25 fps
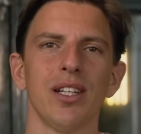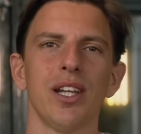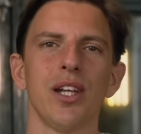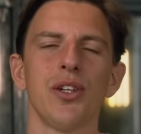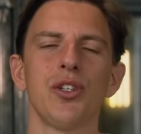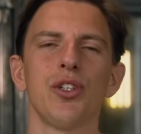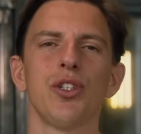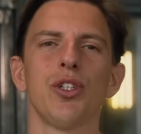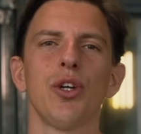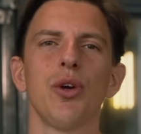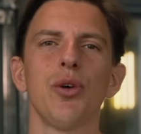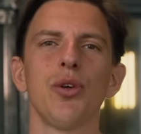
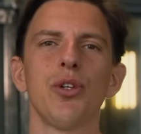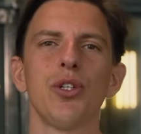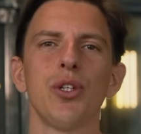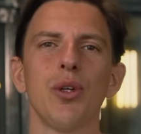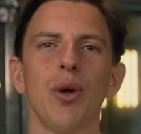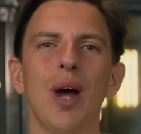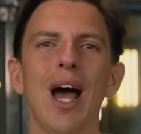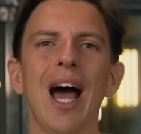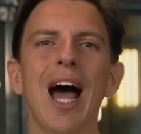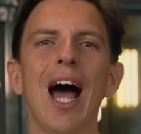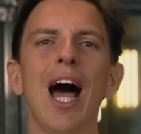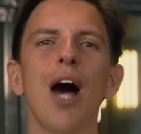that shows
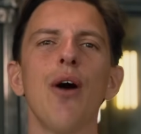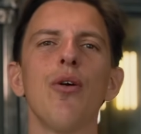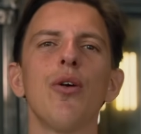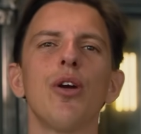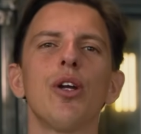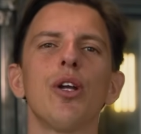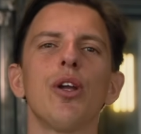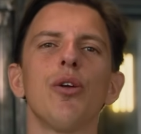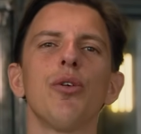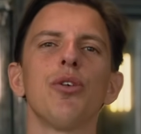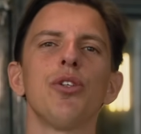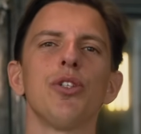you how
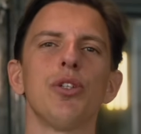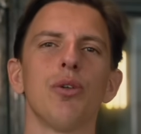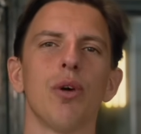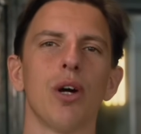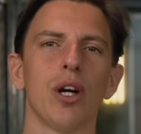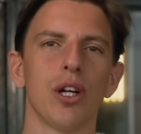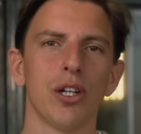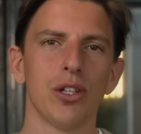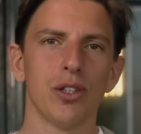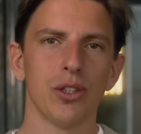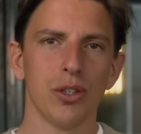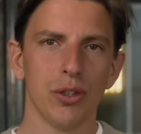close you
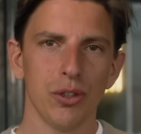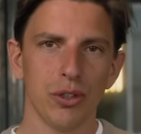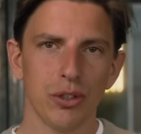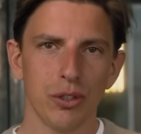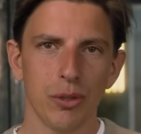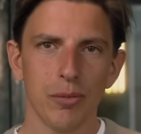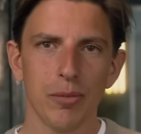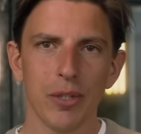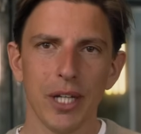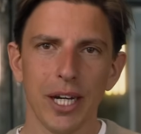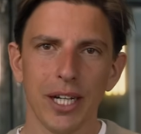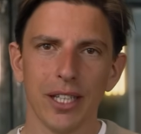are to
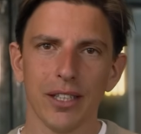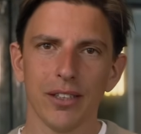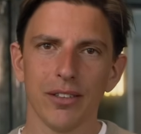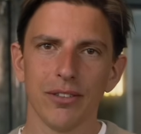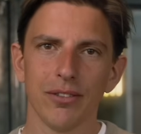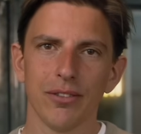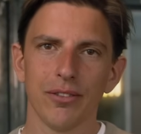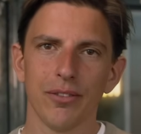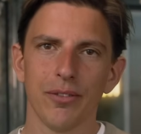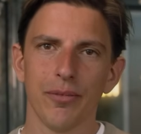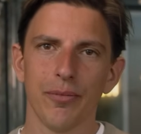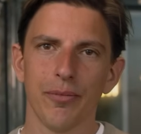your
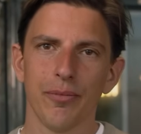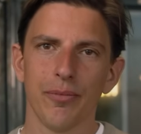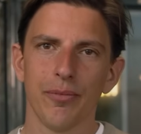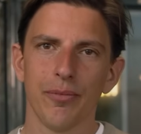objective.